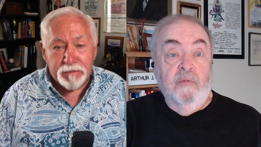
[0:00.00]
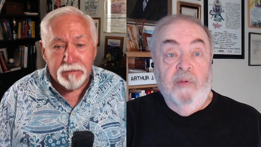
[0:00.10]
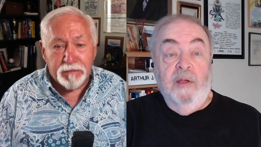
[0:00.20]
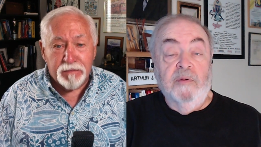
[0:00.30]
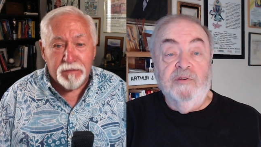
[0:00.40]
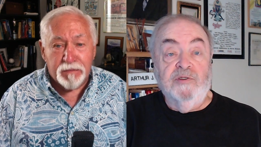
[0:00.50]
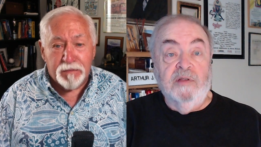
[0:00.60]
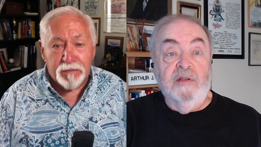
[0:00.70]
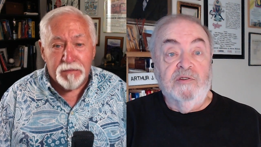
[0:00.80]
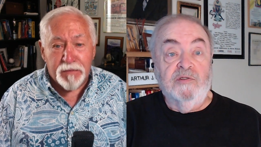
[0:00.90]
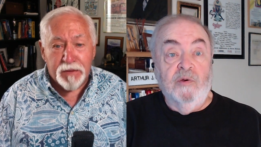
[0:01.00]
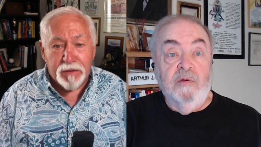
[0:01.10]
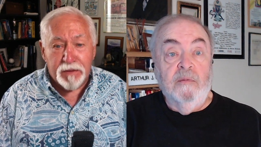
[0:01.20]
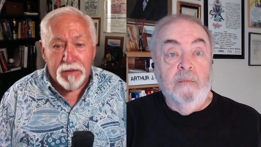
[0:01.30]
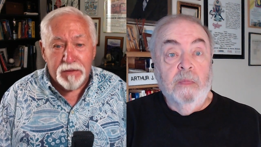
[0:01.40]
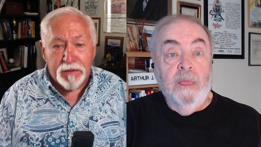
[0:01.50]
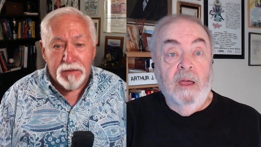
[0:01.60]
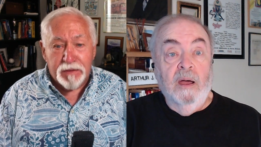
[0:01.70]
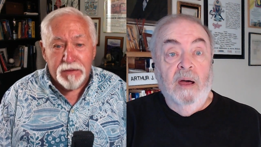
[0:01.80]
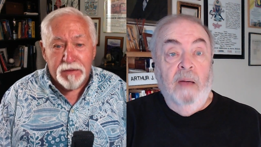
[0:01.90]
Speaker 1: paid much attention to it.
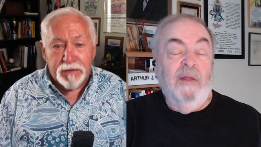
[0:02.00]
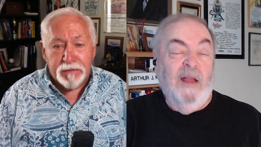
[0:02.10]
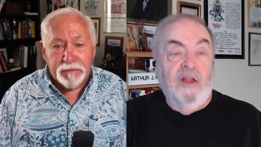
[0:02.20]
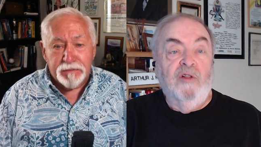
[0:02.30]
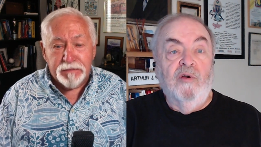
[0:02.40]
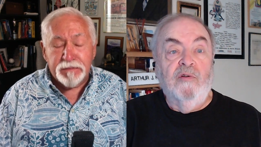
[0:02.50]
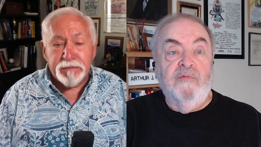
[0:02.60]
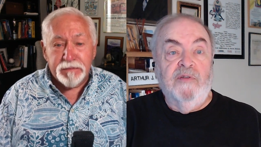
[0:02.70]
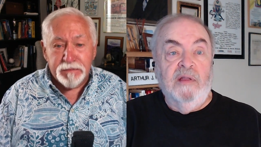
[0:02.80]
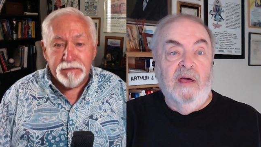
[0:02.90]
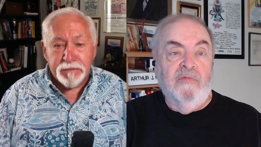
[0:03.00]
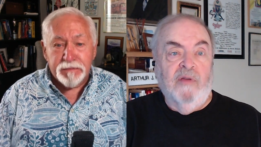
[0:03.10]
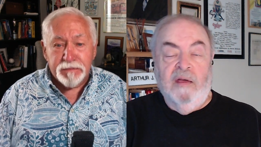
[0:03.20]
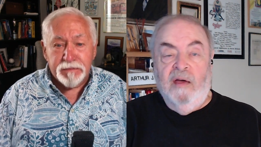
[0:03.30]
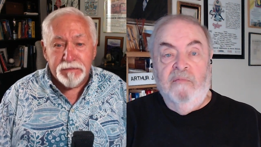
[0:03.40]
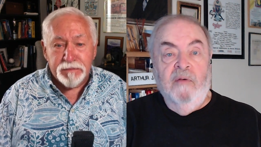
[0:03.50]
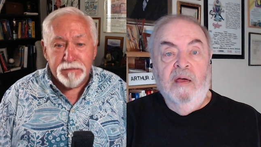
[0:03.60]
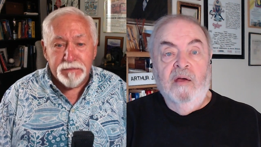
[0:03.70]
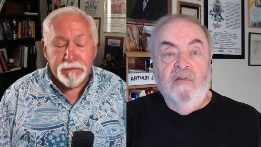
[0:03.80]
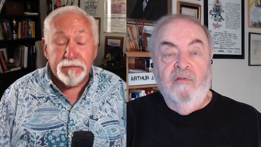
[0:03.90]
Uh, I mean, I had heard of it, and I think I
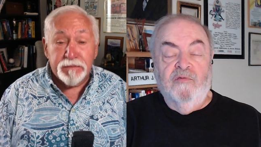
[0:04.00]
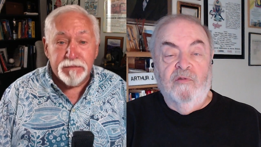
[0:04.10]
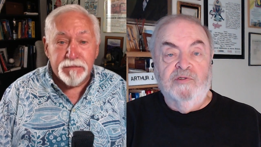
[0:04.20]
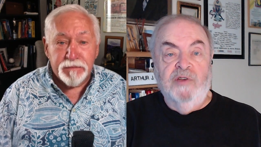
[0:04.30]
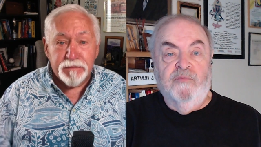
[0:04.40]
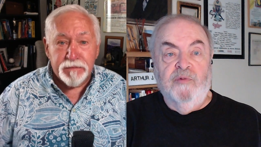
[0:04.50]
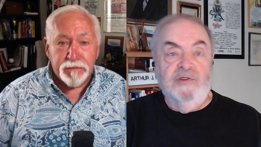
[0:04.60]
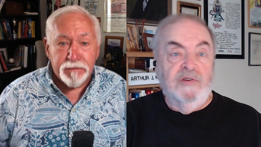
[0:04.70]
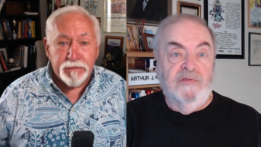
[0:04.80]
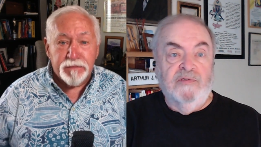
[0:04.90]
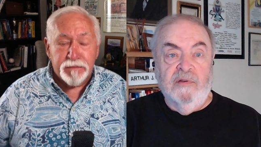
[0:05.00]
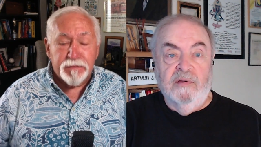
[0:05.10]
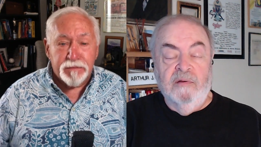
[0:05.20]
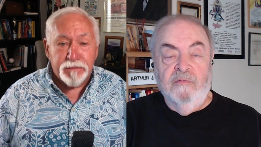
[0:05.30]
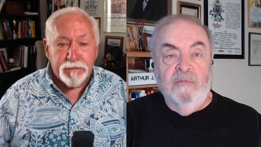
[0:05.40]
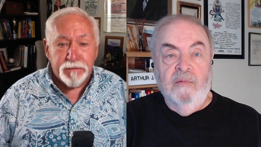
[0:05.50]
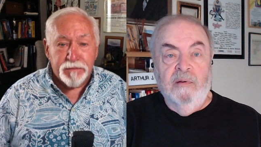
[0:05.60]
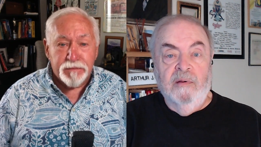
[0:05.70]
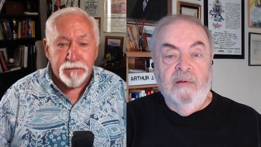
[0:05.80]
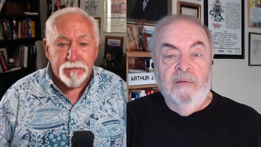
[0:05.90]
saw Jeff Bridges uh, uh,
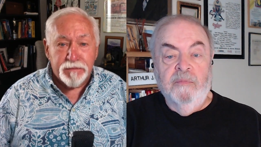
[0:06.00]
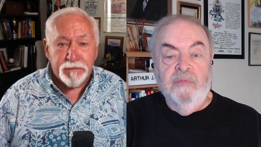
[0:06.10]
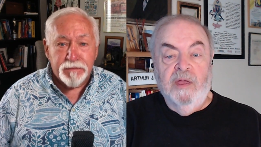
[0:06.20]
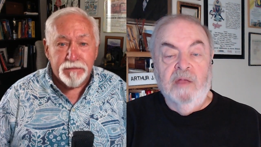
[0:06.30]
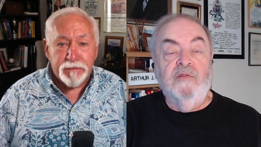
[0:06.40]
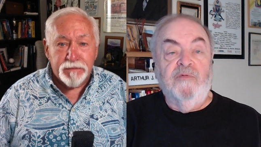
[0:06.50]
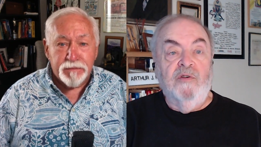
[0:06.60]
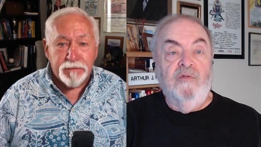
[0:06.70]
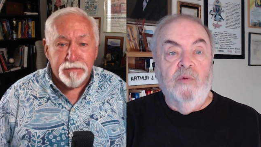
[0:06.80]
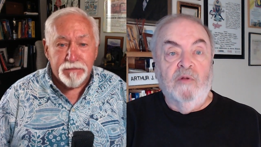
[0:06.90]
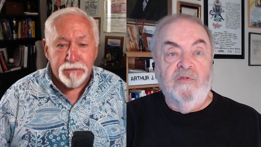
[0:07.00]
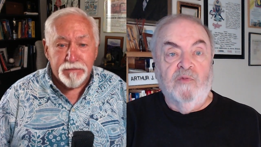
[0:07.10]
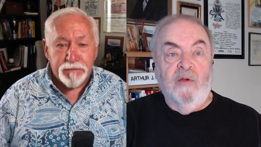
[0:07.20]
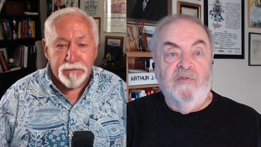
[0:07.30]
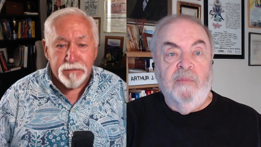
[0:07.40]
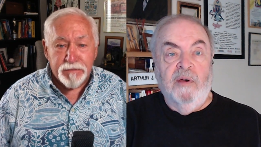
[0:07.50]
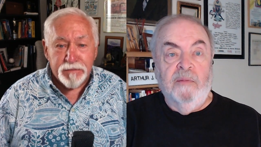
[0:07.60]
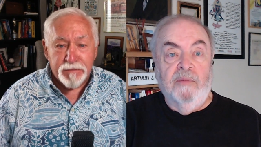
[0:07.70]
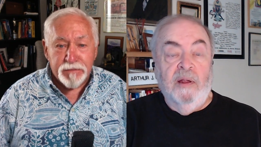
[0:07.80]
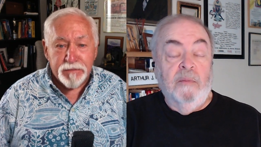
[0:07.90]
interviewed once or twice about it,
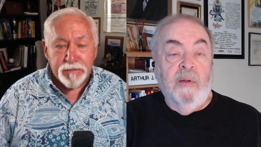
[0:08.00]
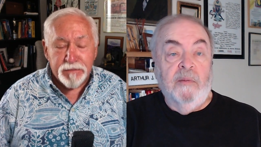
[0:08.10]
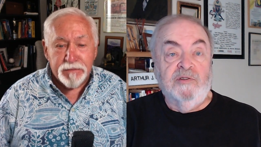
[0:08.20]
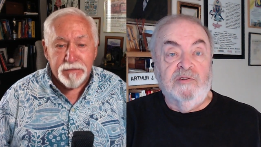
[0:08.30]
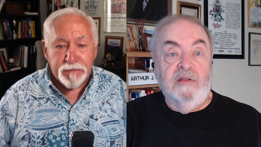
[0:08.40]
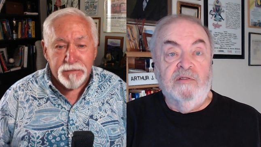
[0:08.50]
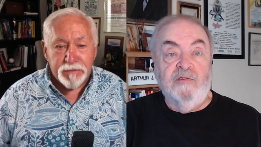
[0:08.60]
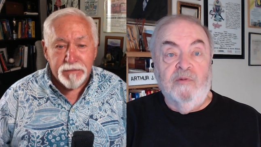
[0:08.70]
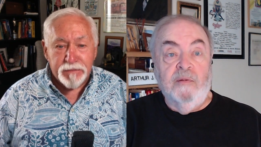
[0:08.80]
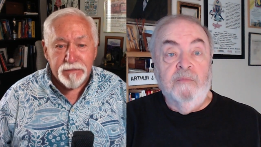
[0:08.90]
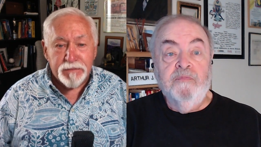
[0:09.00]
but I didn't pay much attention to it.